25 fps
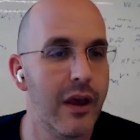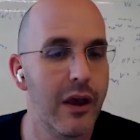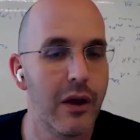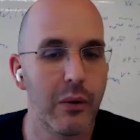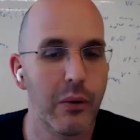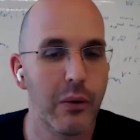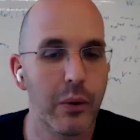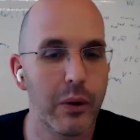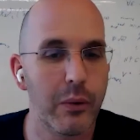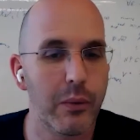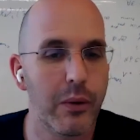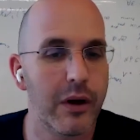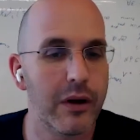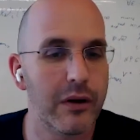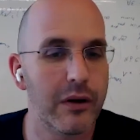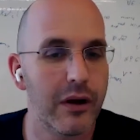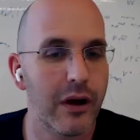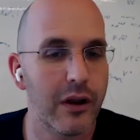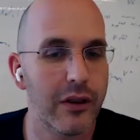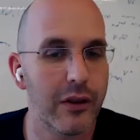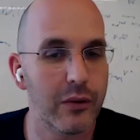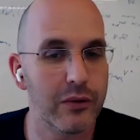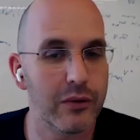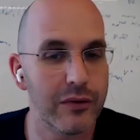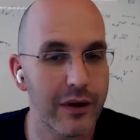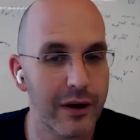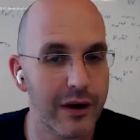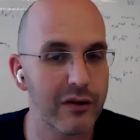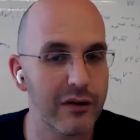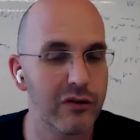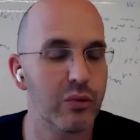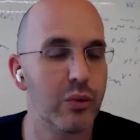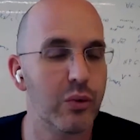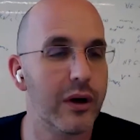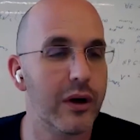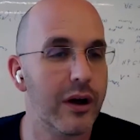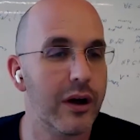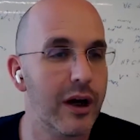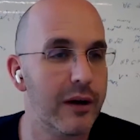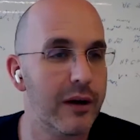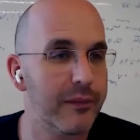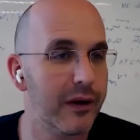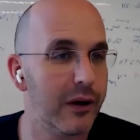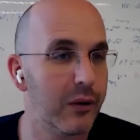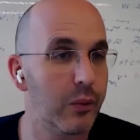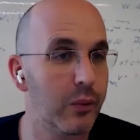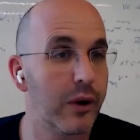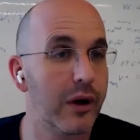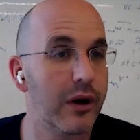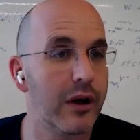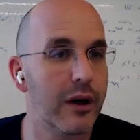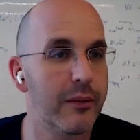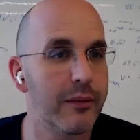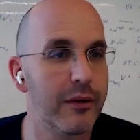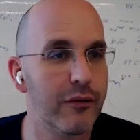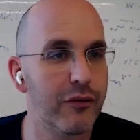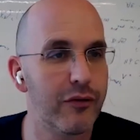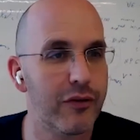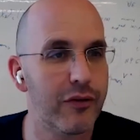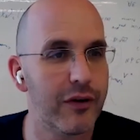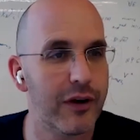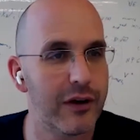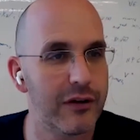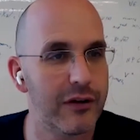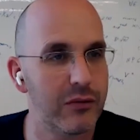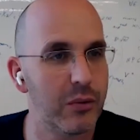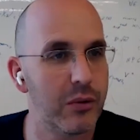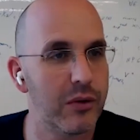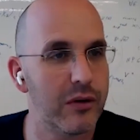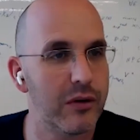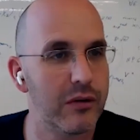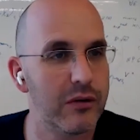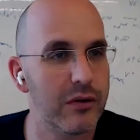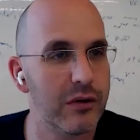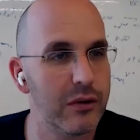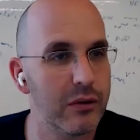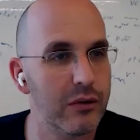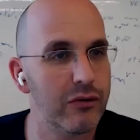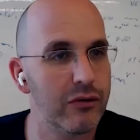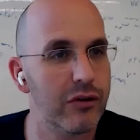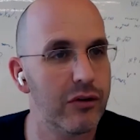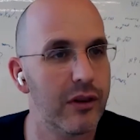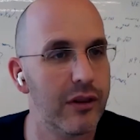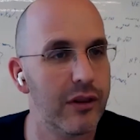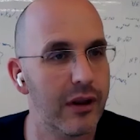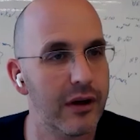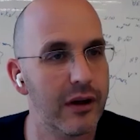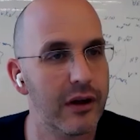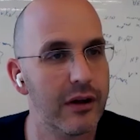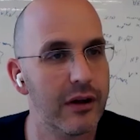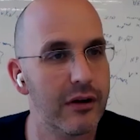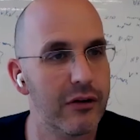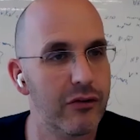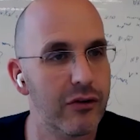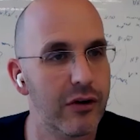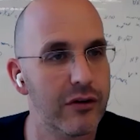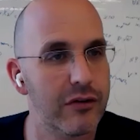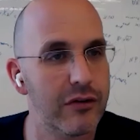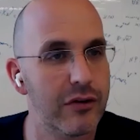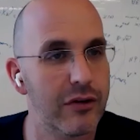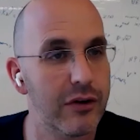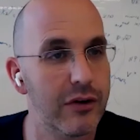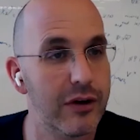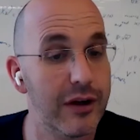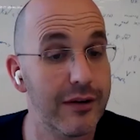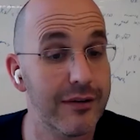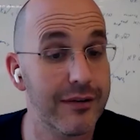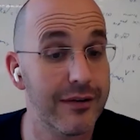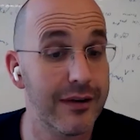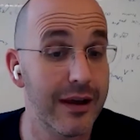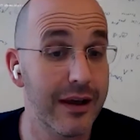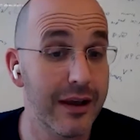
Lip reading: We want to tell those guys we're coming, and we're coming fast with a solution that can address your needs.